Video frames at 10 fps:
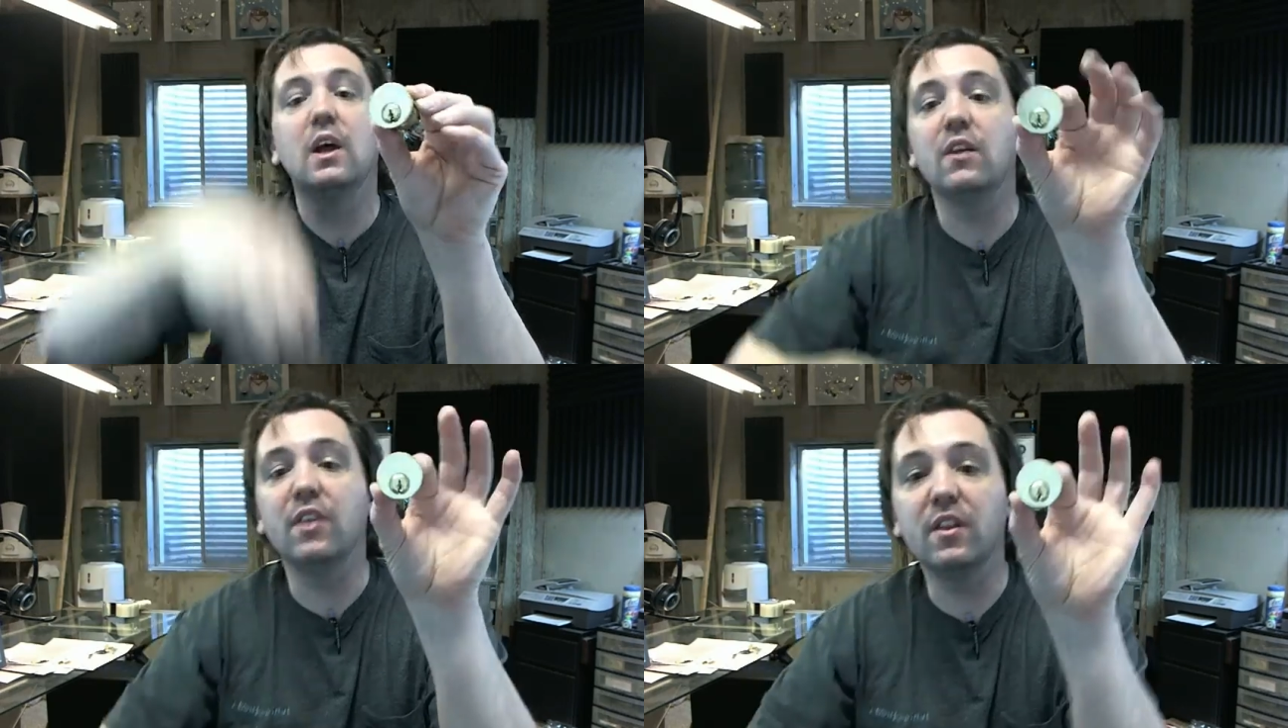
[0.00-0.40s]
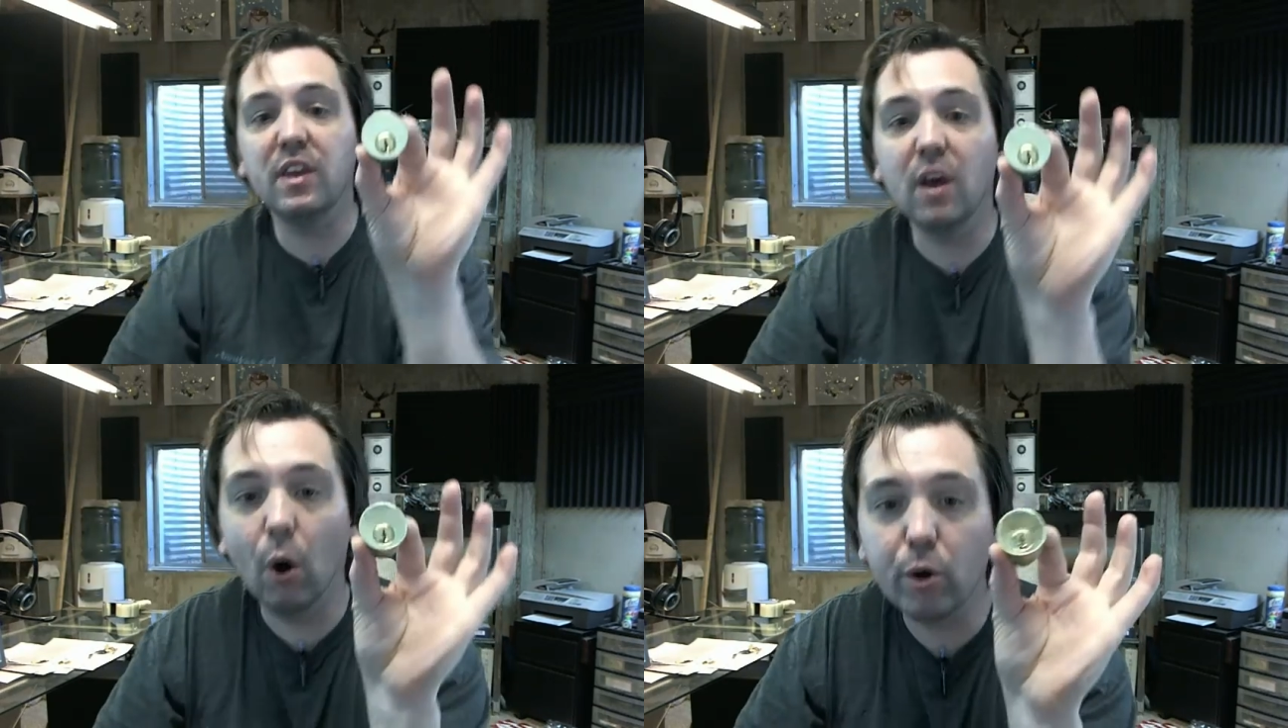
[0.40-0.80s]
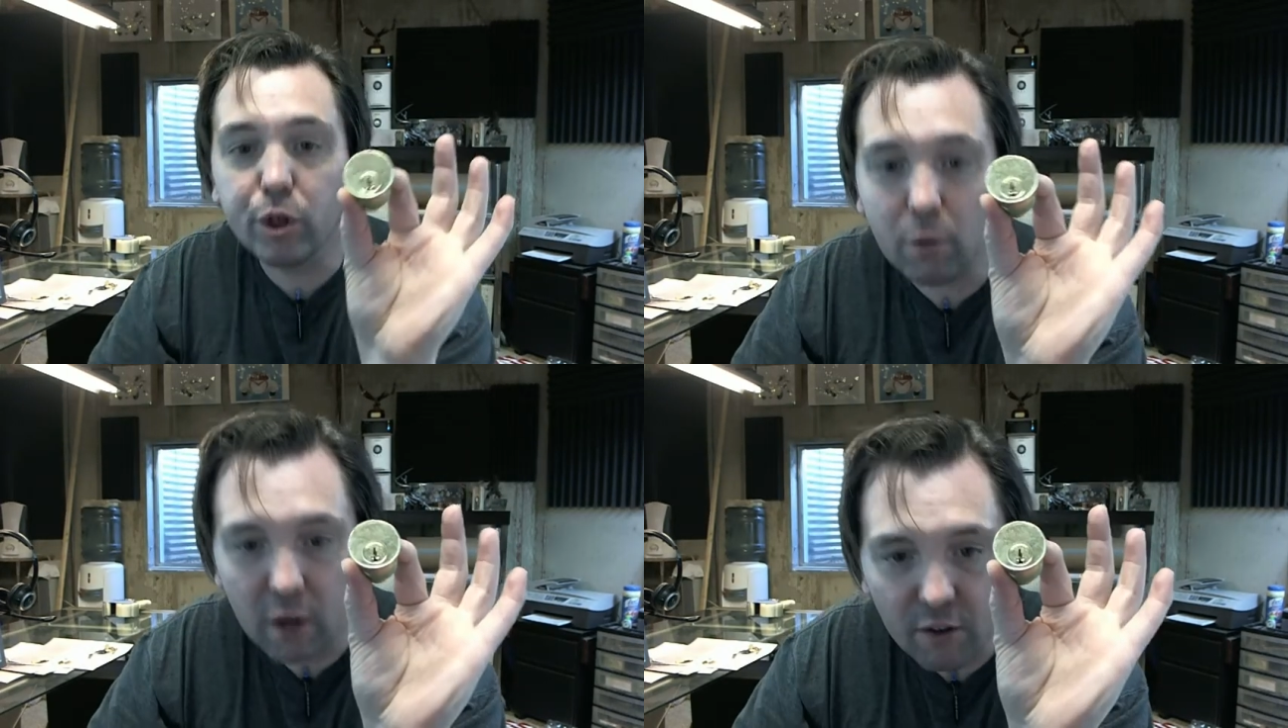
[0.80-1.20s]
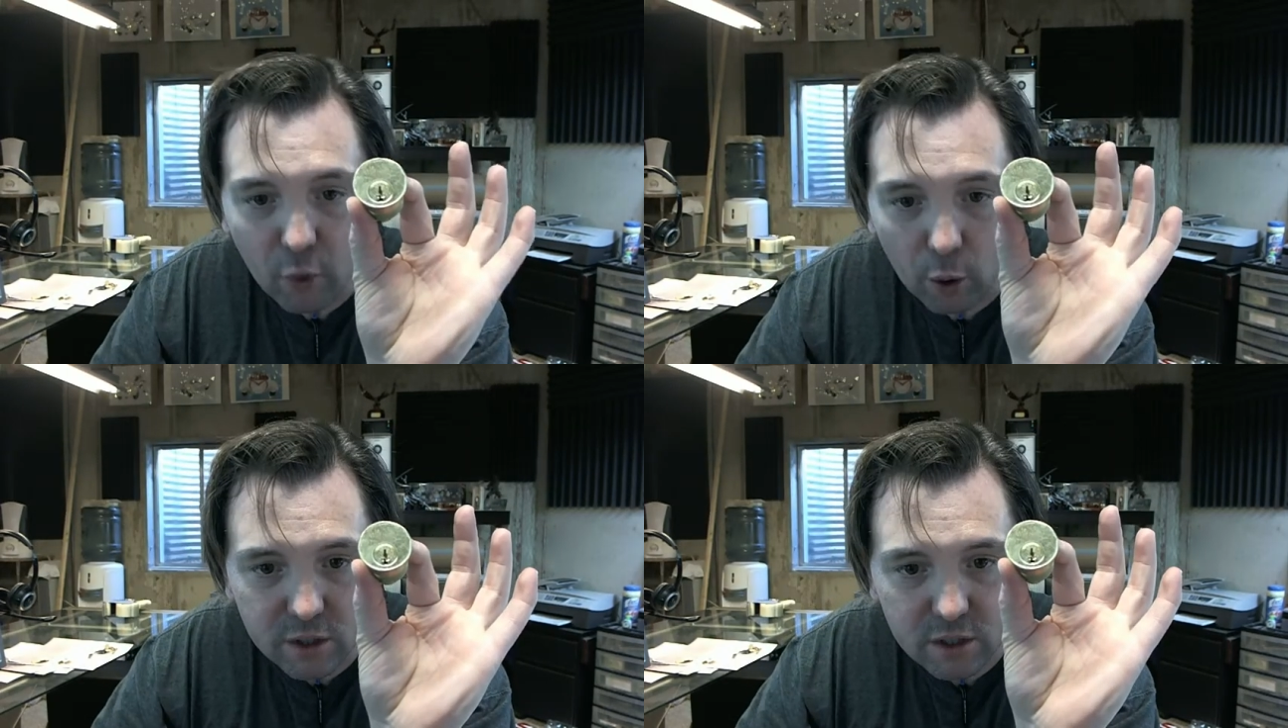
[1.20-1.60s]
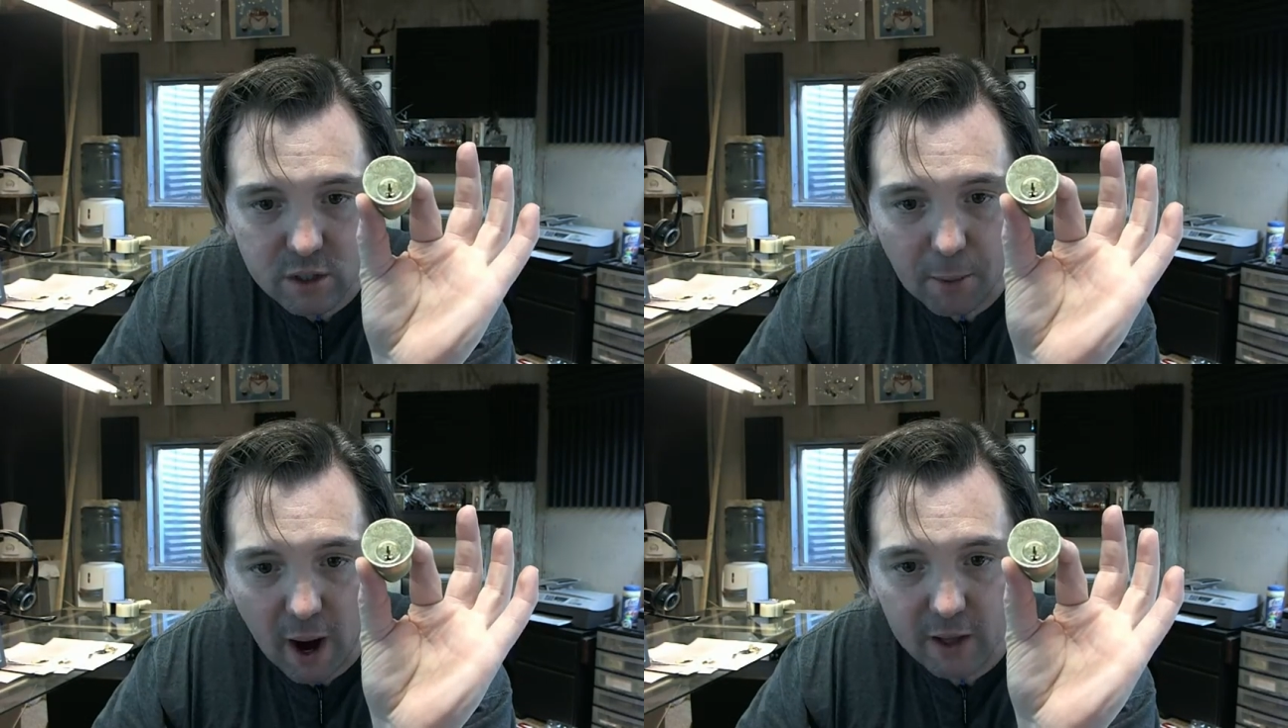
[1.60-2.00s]
and then the 03, of course, is
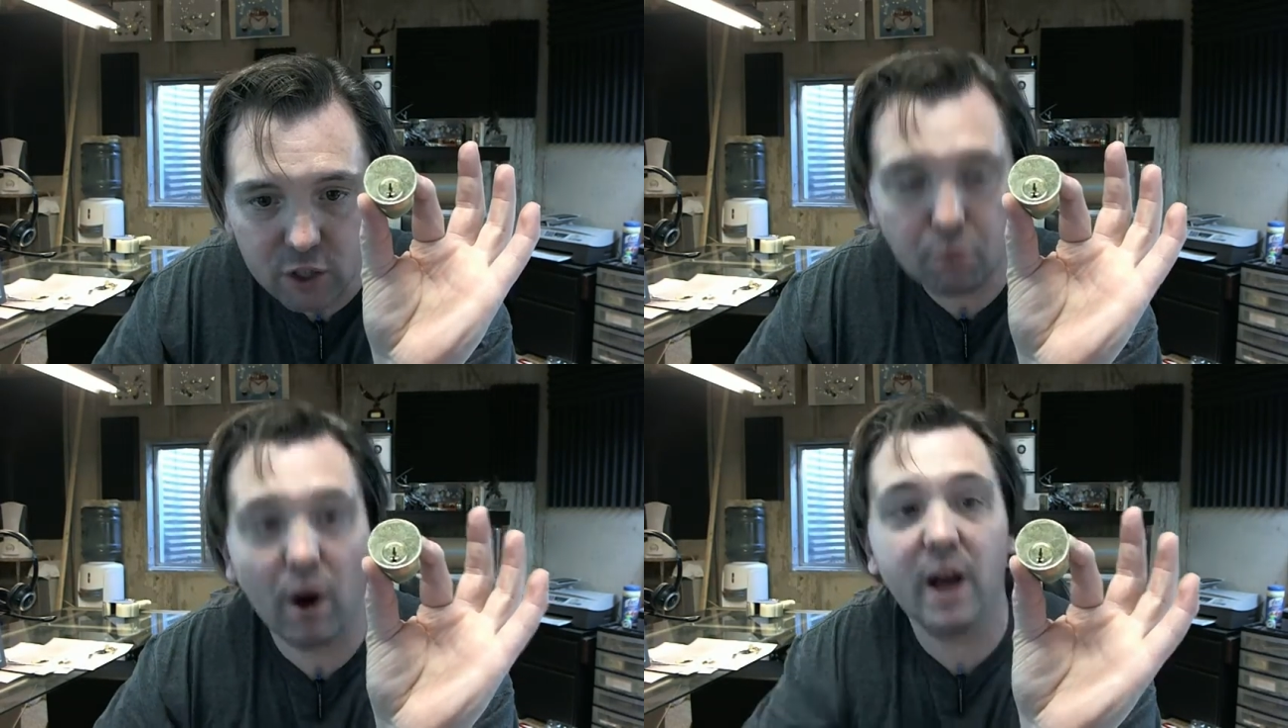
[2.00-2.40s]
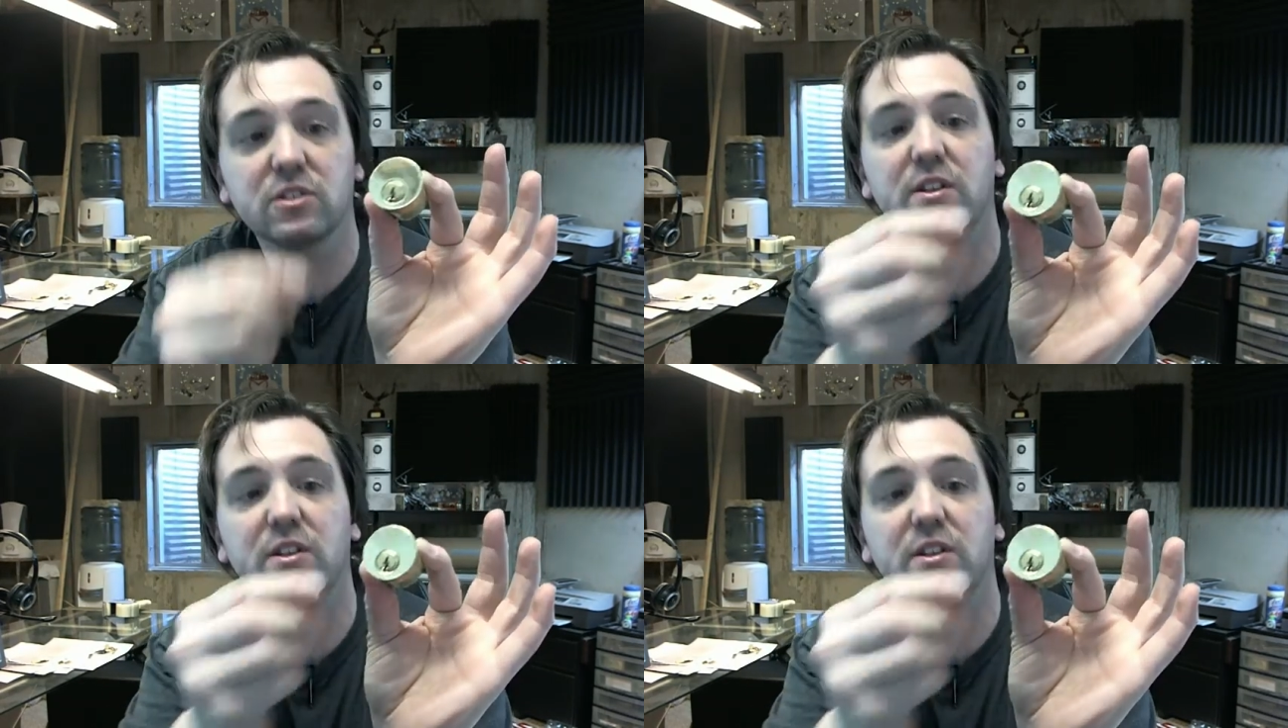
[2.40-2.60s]
the polished brass,